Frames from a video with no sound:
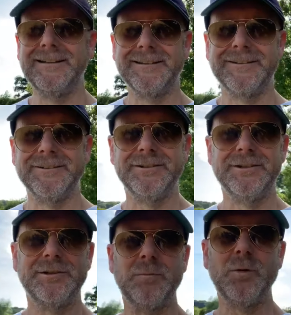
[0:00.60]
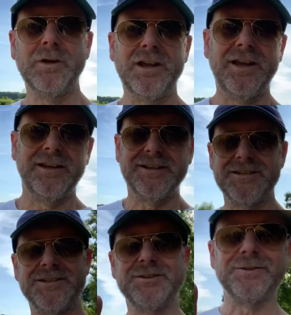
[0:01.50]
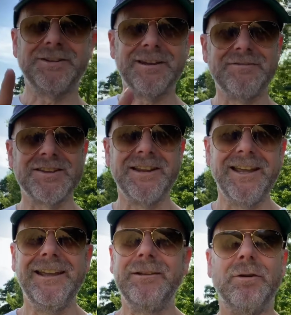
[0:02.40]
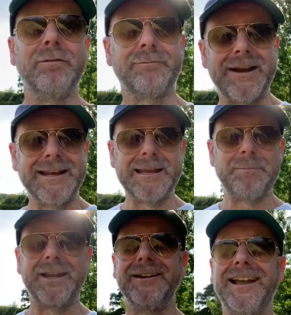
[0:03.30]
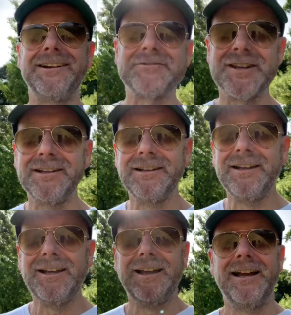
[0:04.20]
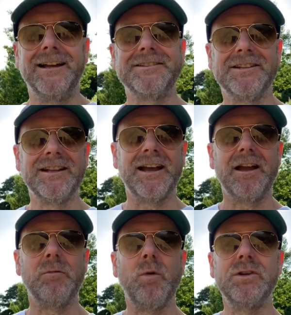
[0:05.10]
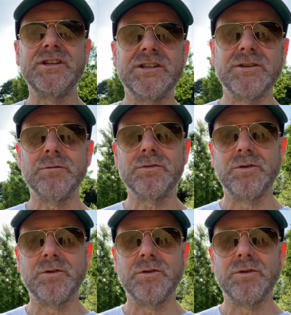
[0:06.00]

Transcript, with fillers: Good morning, this is Stuart Davidson here, your friendly bean counter. And today I wanted to talk to you